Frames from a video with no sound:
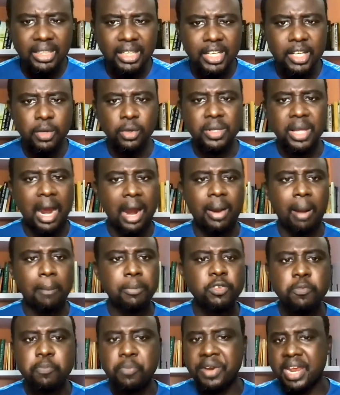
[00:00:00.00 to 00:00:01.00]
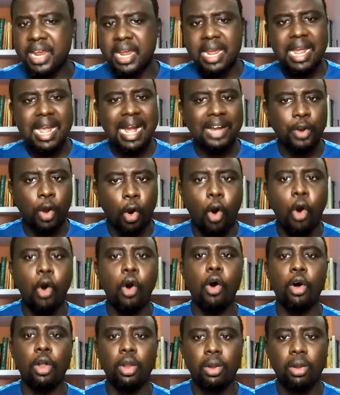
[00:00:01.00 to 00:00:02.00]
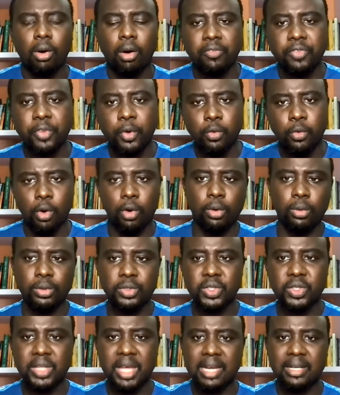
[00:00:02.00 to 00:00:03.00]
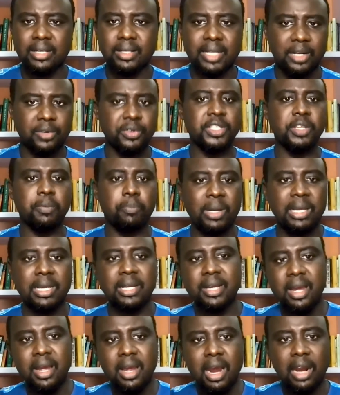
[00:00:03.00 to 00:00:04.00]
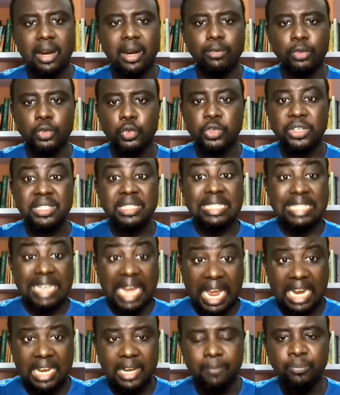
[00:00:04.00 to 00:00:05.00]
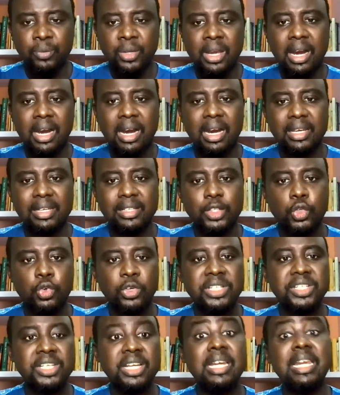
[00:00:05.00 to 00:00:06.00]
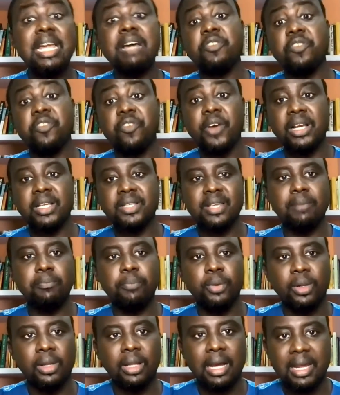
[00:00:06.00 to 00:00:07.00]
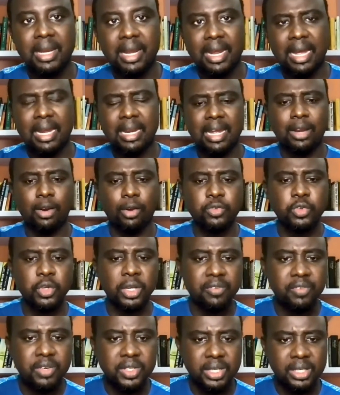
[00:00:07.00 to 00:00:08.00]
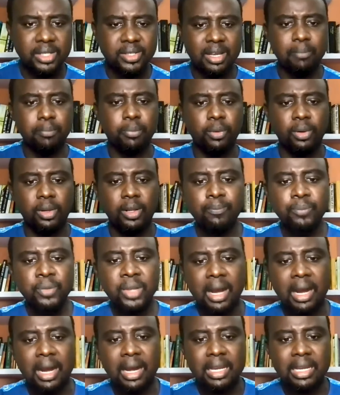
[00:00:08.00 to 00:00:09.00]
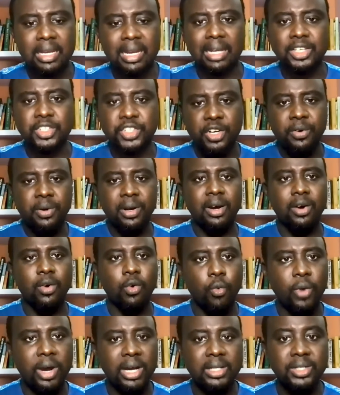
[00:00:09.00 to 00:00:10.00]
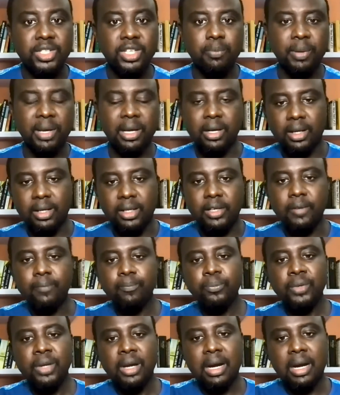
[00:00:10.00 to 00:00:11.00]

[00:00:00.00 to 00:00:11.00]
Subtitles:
you know, the Arab Spring and all of the roles that technology played around 2010. In 2011, for example, and I love to give this example in Nigeria, where typically